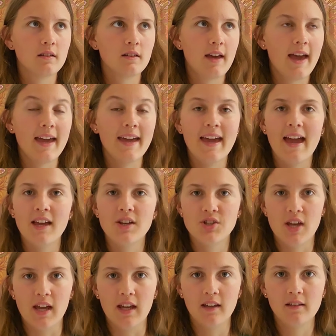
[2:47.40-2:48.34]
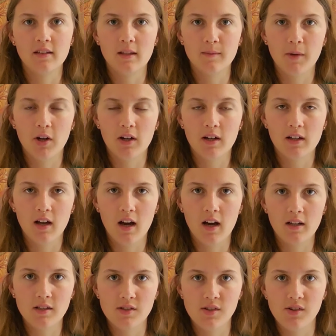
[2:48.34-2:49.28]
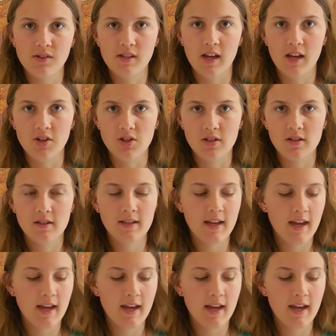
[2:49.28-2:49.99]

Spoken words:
AHA, the American Heart Association,